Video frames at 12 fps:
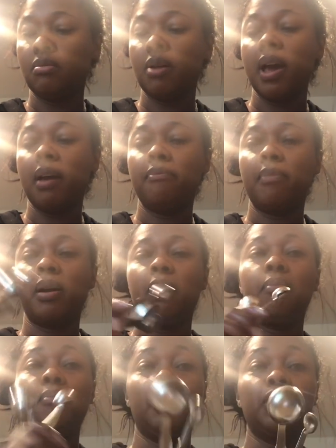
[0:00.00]
I have
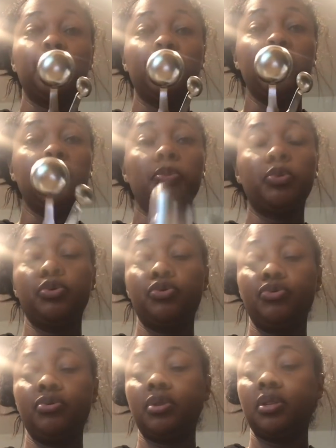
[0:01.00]
my measuring
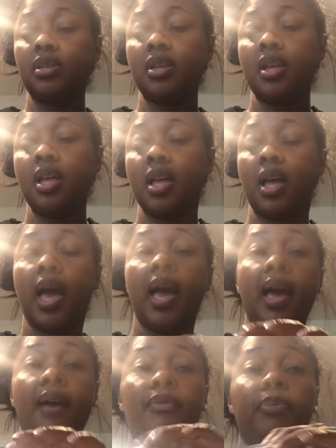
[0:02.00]
spoon. I
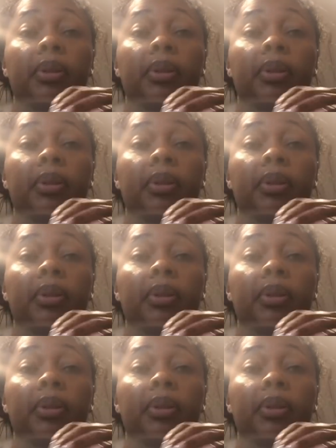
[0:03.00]
have a